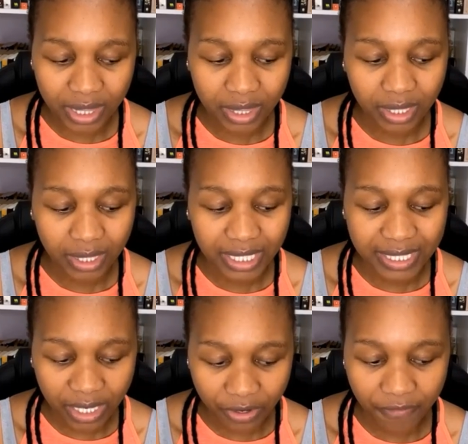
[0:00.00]
the
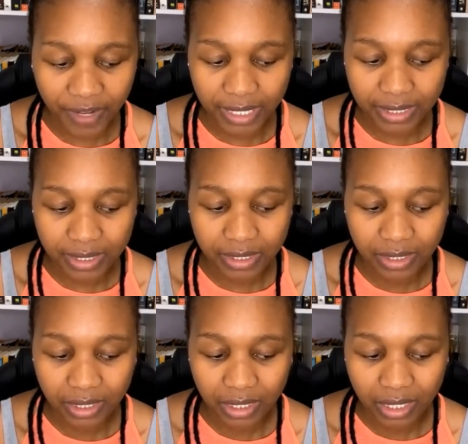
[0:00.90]
sacrifice,
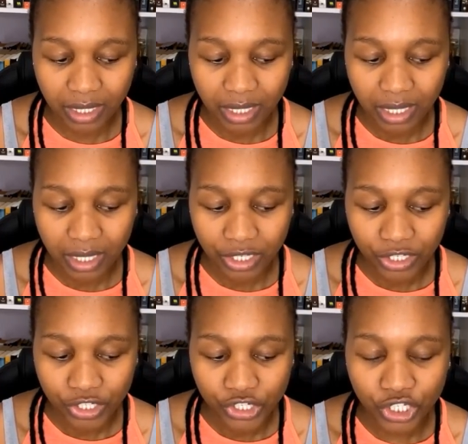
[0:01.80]

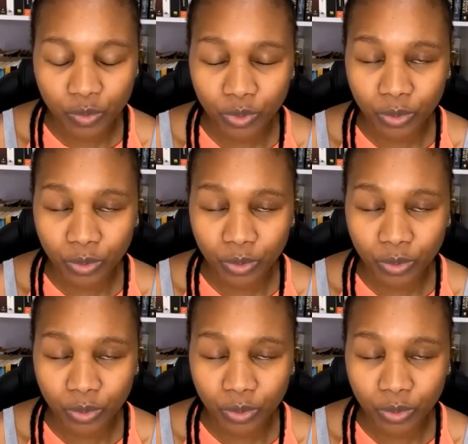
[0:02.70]
she will